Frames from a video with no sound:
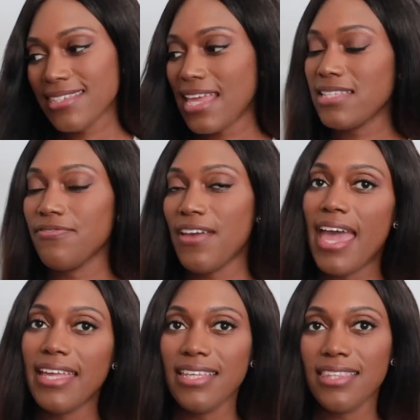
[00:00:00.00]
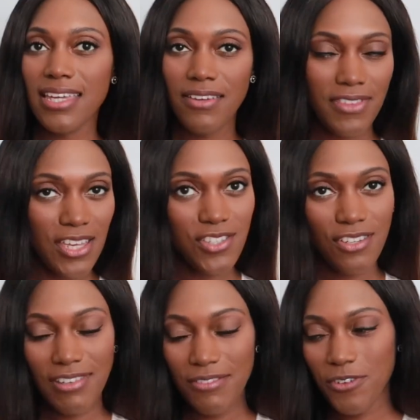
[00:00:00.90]
said, if anything, if they
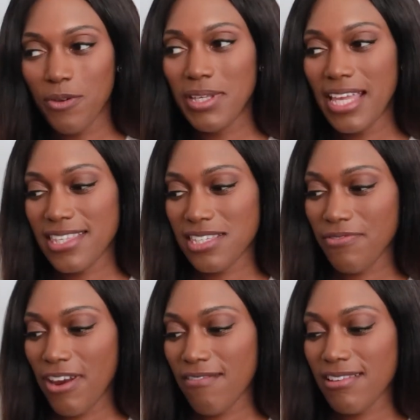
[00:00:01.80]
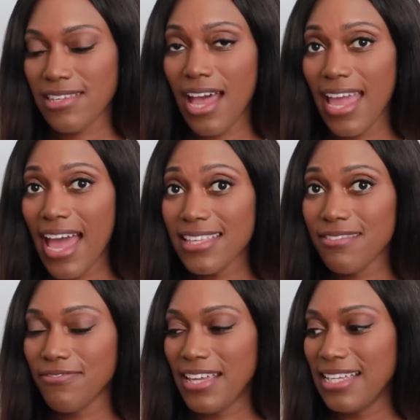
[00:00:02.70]
do reformulate this fragrance, I had
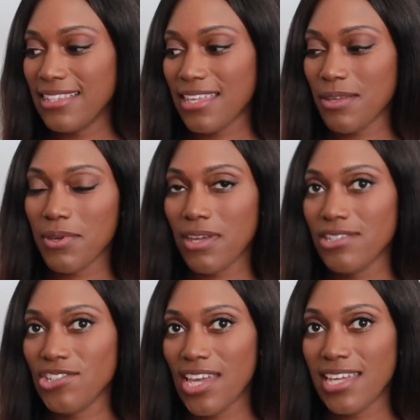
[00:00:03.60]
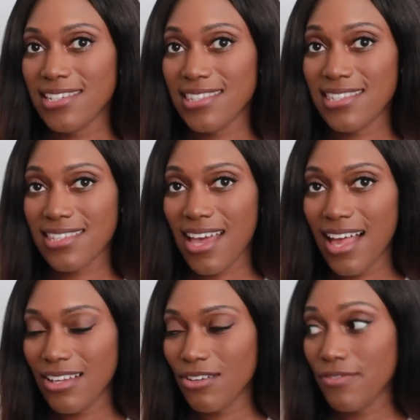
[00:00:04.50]
a feeling that they were going to change this
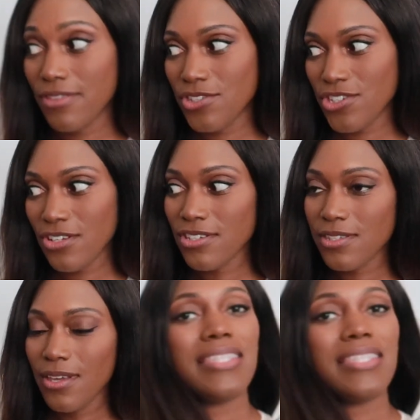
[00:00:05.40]
color of the juice.